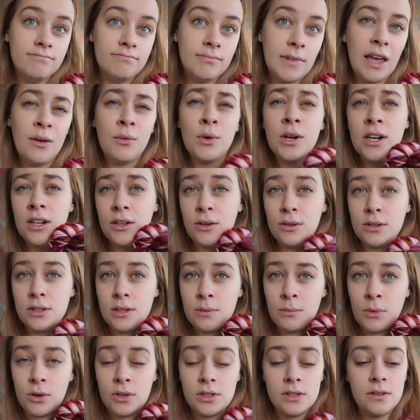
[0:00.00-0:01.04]
I want to use the
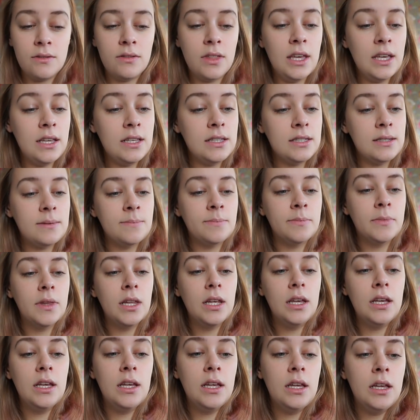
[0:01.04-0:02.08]
most of these.
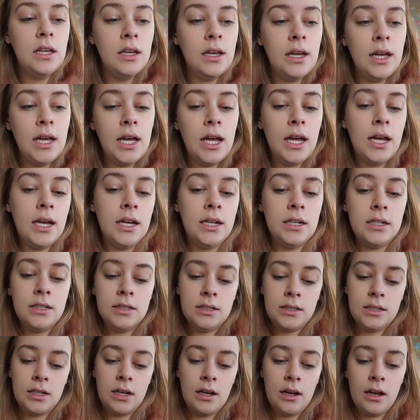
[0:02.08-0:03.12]
And
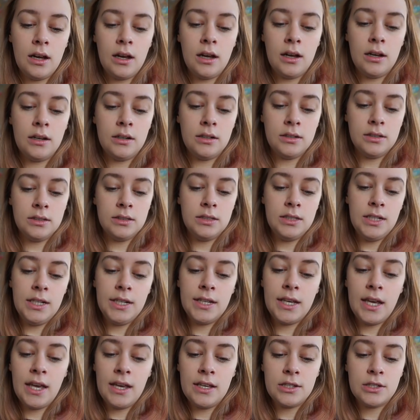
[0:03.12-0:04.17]

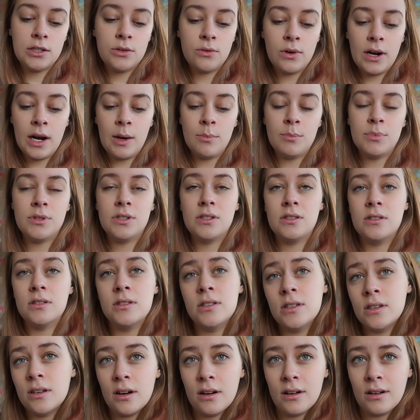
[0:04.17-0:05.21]
DK scraps
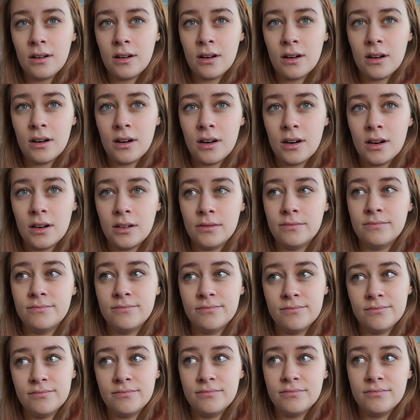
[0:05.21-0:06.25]
are,
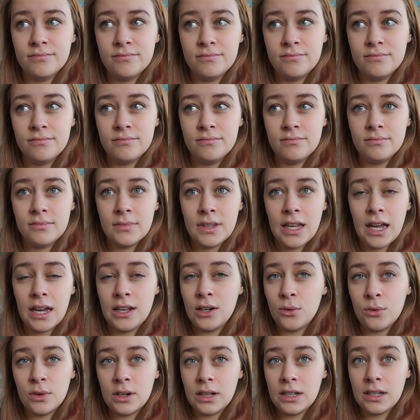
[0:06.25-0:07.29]
I
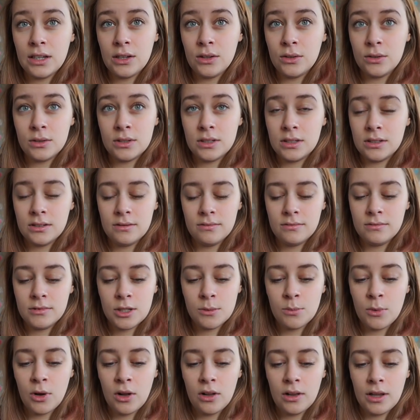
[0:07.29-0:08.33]
don't really use
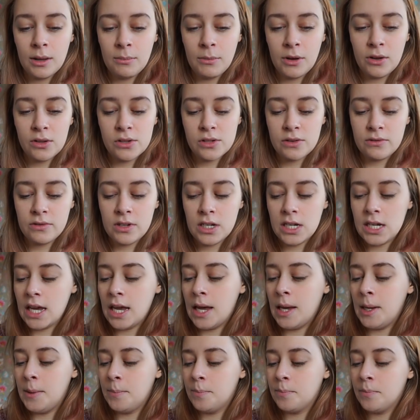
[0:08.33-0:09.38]
small amounts of
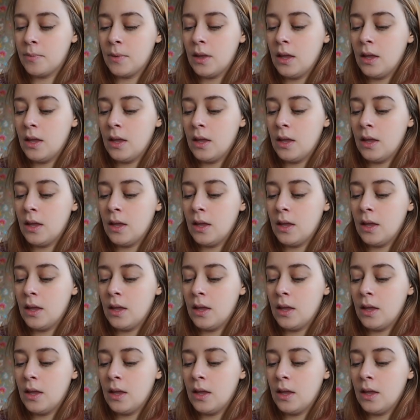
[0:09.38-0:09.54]
DK.